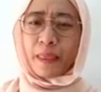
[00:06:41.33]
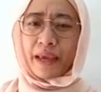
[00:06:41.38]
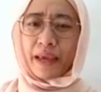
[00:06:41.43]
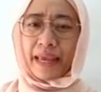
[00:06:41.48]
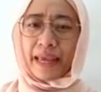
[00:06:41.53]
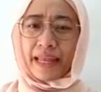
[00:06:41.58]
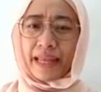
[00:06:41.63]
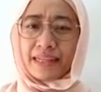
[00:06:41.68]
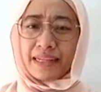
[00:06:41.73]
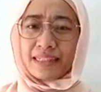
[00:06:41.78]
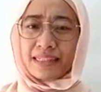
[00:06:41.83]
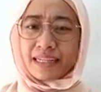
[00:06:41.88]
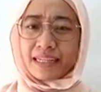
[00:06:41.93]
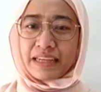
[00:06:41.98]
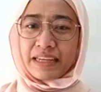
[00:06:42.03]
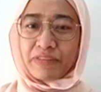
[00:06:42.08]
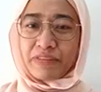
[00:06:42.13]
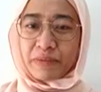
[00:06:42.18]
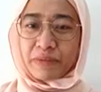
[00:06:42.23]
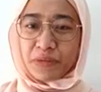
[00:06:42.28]
And
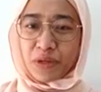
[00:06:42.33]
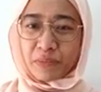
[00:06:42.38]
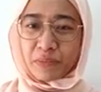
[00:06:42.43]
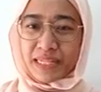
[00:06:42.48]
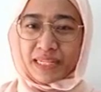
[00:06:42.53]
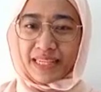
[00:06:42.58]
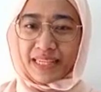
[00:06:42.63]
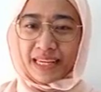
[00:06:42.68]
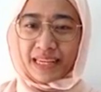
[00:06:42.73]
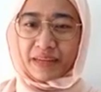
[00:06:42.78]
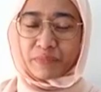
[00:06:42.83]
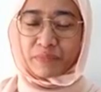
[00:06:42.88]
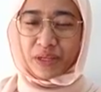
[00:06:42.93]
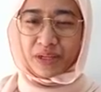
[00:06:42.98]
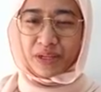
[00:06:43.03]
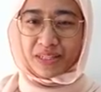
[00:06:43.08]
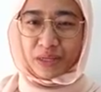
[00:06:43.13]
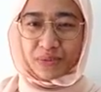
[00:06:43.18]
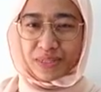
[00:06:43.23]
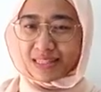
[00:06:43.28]
if I'm not mistaken,
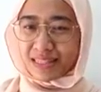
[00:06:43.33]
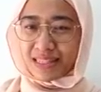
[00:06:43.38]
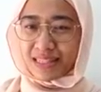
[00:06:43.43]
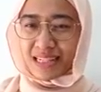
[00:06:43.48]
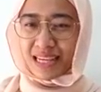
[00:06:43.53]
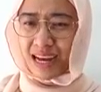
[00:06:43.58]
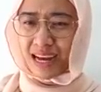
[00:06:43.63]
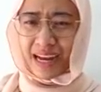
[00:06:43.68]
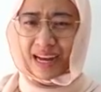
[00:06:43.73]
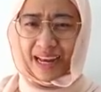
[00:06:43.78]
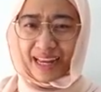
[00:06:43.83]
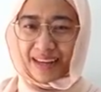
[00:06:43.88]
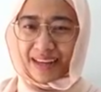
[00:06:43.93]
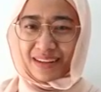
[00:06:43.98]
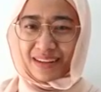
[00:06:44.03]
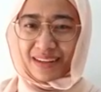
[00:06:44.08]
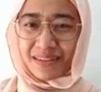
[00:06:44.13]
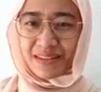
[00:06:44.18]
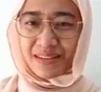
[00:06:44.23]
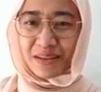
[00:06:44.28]
because there was a tie
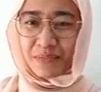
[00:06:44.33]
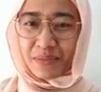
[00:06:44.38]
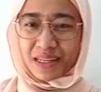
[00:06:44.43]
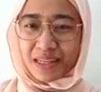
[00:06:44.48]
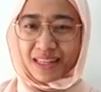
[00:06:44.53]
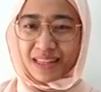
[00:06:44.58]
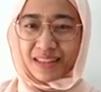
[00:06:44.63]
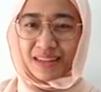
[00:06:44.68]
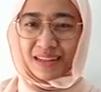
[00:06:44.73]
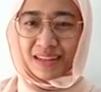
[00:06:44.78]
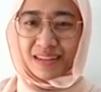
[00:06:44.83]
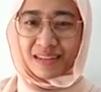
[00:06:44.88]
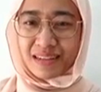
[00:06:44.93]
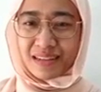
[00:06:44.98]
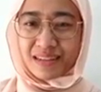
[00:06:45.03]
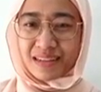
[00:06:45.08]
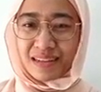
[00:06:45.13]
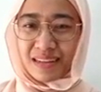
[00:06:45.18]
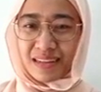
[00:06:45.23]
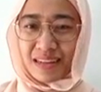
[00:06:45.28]
or something in
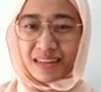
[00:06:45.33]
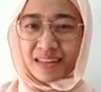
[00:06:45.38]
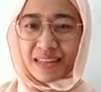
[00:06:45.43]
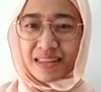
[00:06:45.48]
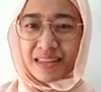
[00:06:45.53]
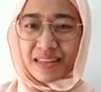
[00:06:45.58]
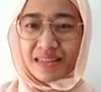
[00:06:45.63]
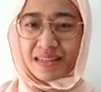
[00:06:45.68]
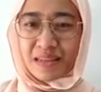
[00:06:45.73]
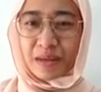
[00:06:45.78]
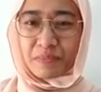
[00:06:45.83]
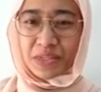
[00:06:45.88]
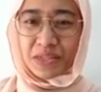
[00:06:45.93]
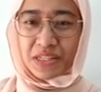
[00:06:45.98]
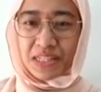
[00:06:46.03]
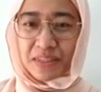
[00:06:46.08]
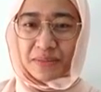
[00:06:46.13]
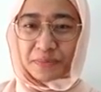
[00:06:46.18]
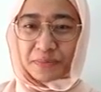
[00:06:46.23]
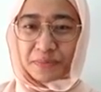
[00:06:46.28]
the submission.